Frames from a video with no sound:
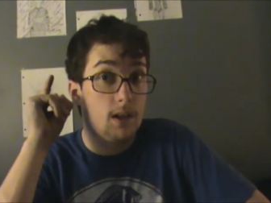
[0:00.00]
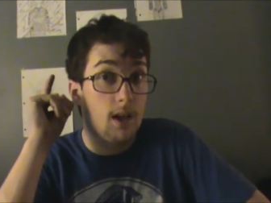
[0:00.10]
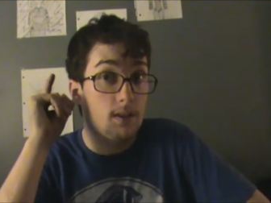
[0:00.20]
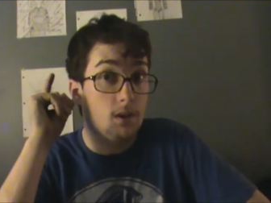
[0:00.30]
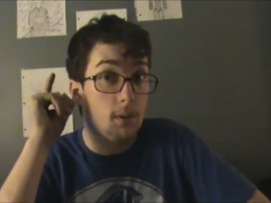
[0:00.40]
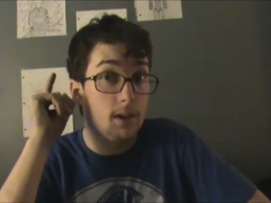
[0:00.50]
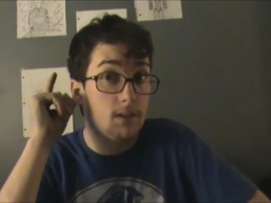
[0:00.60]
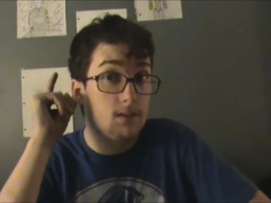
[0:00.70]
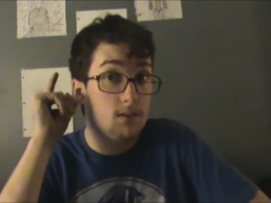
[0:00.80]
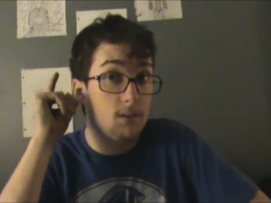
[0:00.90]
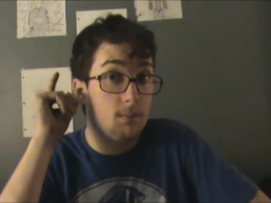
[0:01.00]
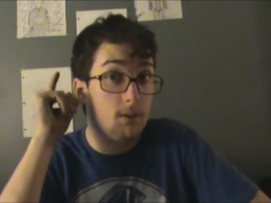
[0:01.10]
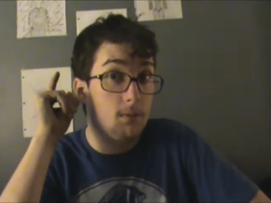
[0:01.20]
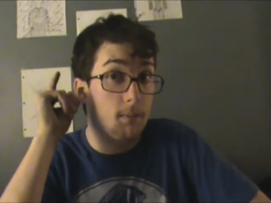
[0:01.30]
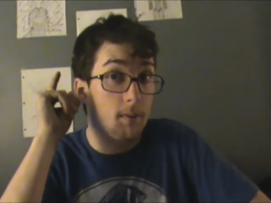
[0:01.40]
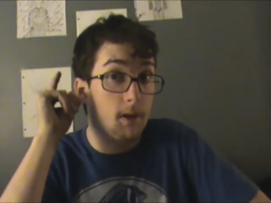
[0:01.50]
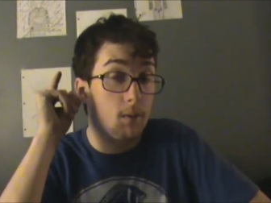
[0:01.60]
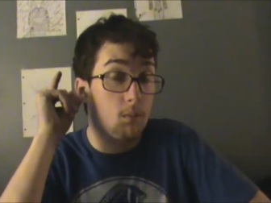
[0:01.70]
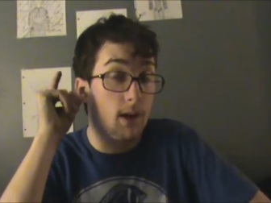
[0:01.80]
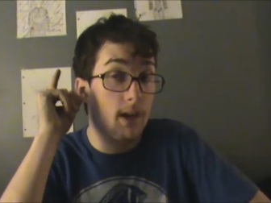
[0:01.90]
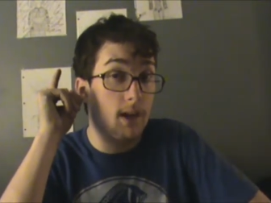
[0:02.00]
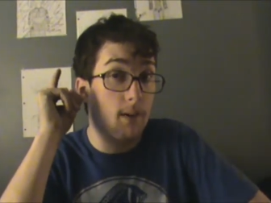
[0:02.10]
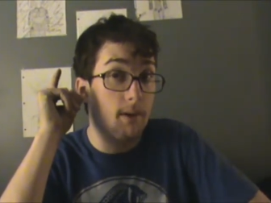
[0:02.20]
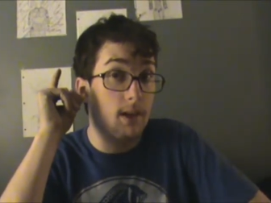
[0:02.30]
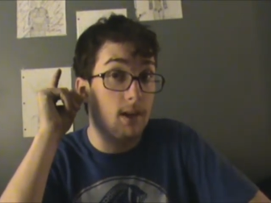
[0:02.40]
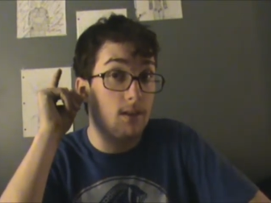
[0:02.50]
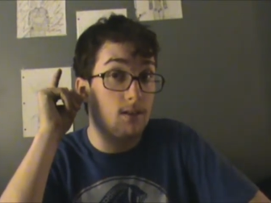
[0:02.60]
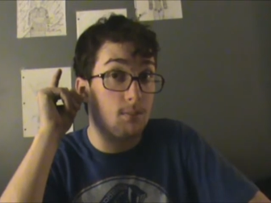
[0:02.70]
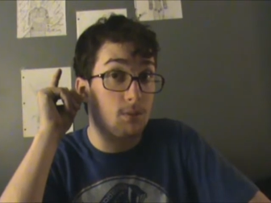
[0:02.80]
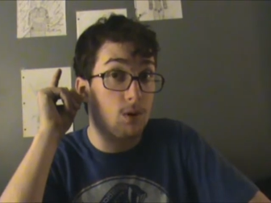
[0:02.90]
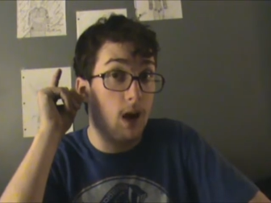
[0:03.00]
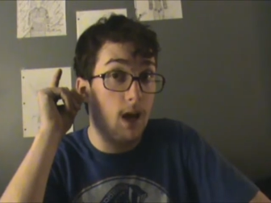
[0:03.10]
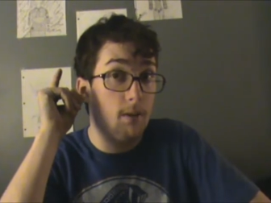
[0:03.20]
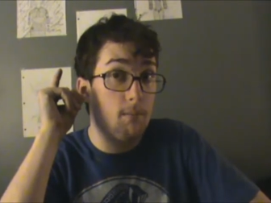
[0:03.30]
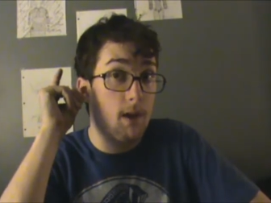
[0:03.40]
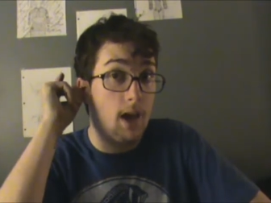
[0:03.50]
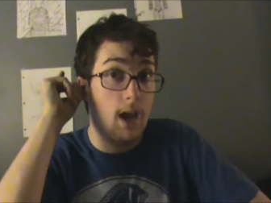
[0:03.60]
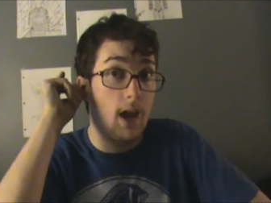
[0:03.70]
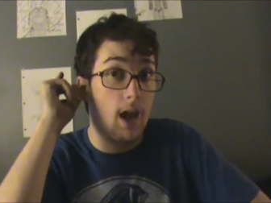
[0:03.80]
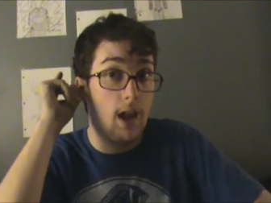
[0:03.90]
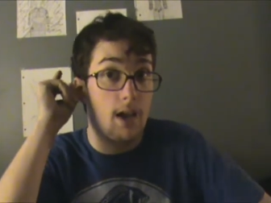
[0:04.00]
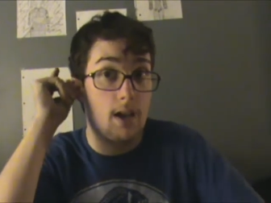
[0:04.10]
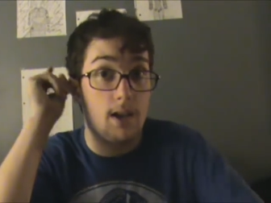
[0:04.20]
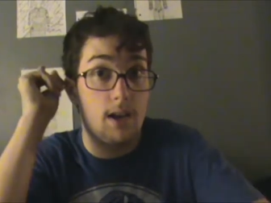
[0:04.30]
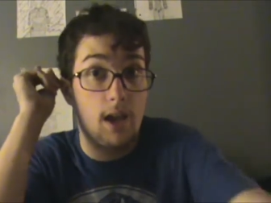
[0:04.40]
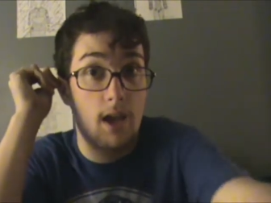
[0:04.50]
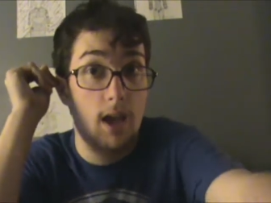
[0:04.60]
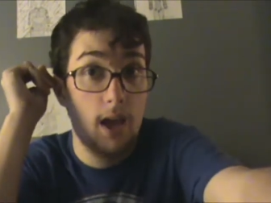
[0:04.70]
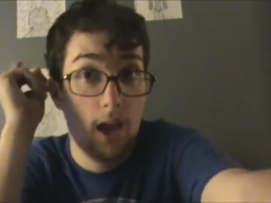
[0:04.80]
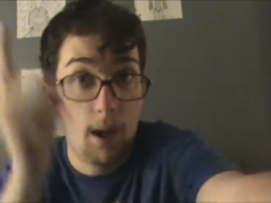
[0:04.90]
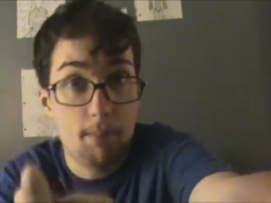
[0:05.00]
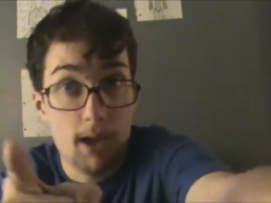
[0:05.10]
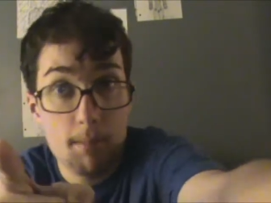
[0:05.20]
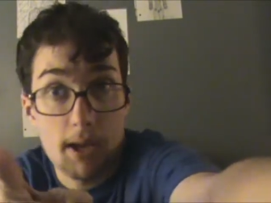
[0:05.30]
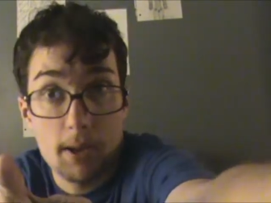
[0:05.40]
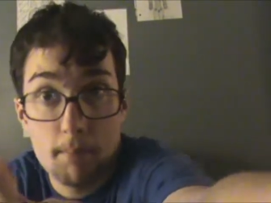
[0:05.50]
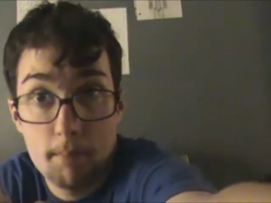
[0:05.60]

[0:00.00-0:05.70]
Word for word: As always, please remember to rate, comment, and subscribe. And Happy gaming!